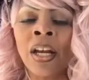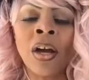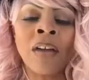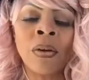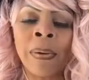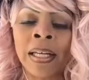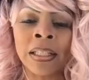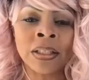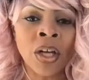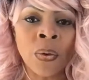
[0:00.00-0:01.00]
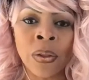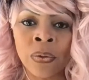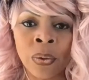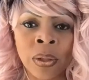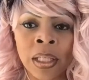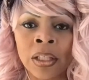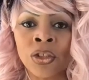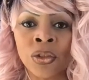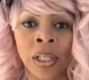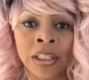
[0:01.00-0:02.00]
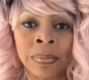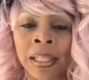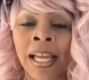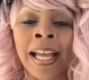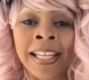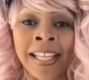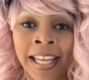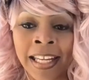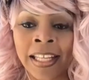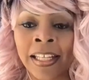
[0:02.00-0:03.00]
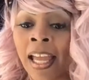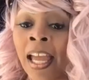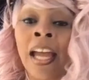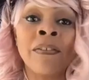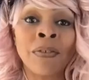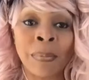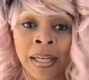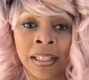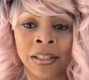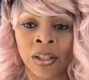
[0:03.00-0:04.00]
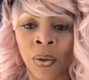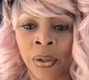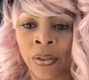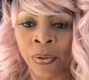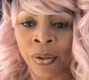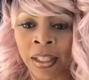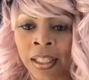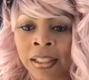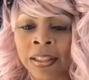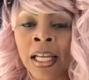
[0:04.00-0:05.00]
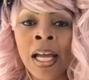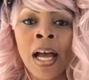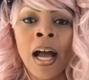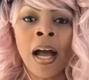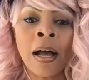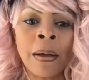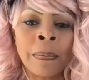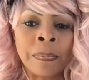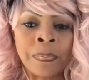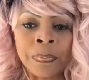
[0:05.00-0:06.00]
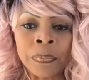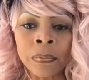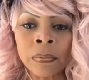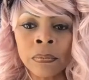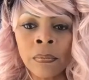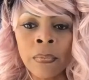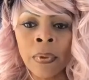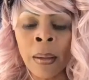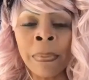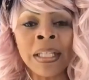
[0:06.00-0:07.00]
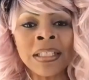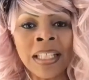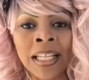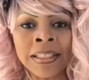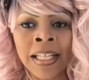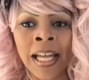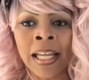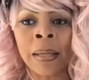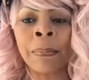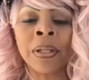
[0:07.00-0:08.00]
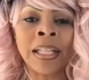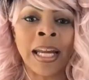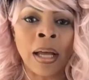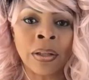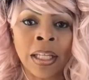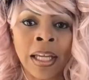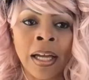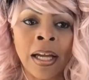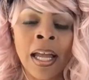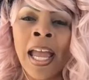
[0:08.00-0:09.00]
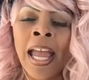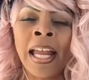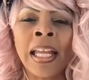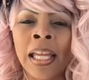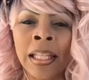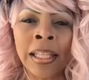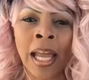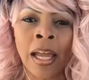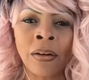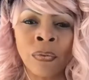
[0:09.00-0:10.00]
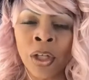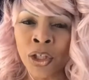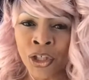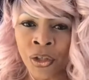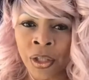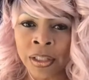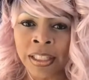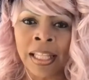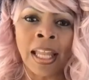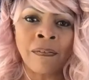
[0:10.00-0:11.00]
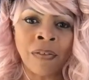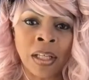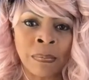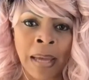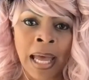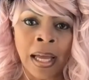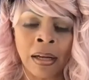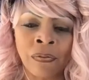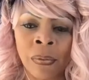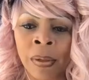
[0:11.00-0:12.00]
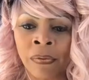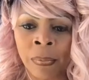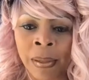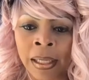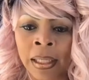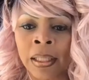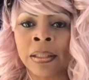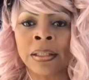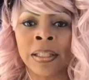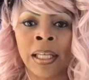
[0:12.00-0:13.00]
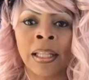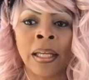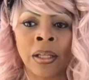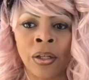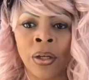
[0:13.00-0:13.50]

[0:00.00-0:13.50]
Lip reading: know everybody is going through things. Trust me, I get it. Everybody's going through things. Um, but it's nice that I can put that out there and then get that reassurance and that feedback from everybody to say like,